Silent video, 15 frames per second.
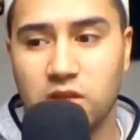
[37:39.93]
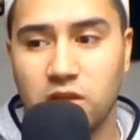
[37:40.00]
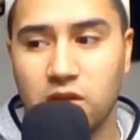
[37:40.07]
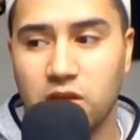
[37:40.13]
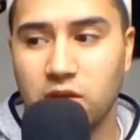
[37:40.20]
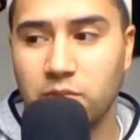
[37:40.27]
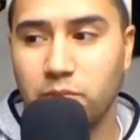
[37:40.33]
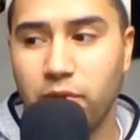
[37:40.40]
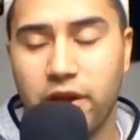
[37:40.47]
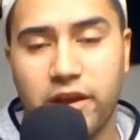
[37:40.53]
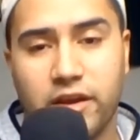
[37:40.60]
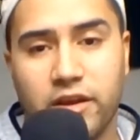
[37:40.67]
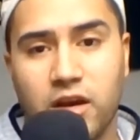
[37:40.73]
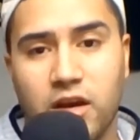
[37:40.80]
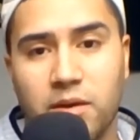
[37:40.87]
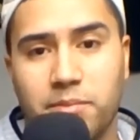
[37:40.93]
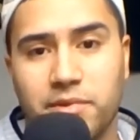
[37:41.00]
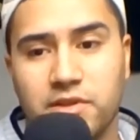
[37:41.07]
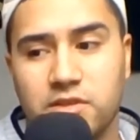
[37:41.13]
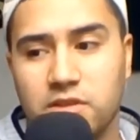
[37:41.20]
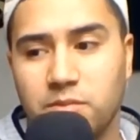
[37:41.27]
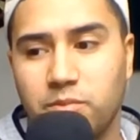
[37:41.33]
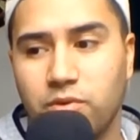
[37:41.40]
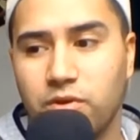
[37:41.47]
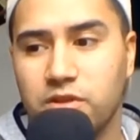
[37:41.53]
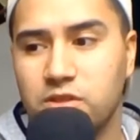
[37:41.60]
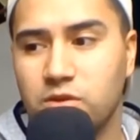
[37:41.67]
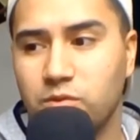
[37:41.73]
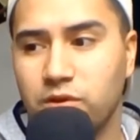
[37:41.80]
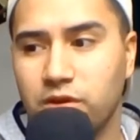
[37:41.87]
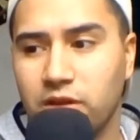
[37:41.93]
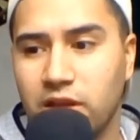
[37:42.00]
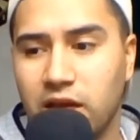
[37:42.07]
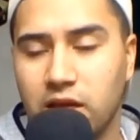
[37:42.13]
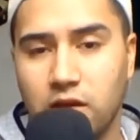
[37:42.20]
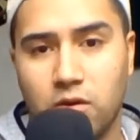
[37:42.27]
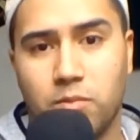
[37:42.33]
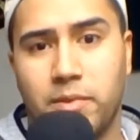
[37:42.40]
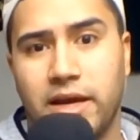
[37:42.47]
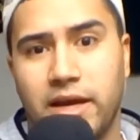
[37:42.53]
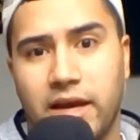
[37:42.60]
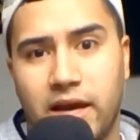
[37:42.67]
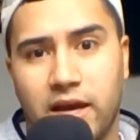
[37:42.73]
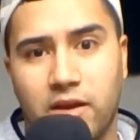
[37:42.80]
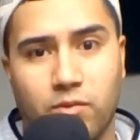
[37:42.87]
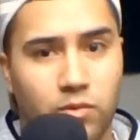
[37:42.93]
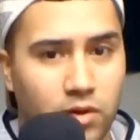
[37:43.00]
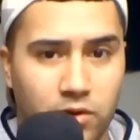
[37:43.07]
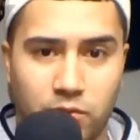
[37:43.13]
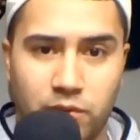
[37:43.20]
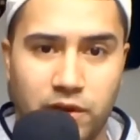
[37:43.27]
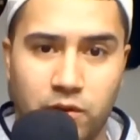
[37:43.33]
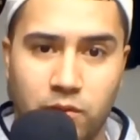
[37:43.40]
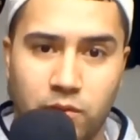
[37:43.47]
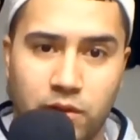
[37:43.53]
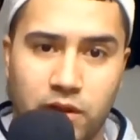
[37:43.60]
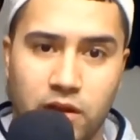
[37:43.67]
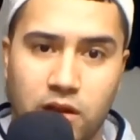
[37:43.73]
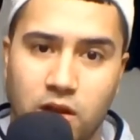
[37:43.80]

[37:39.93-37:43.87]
breaking up, and to the point to where you're like, oh my God, what are we doing?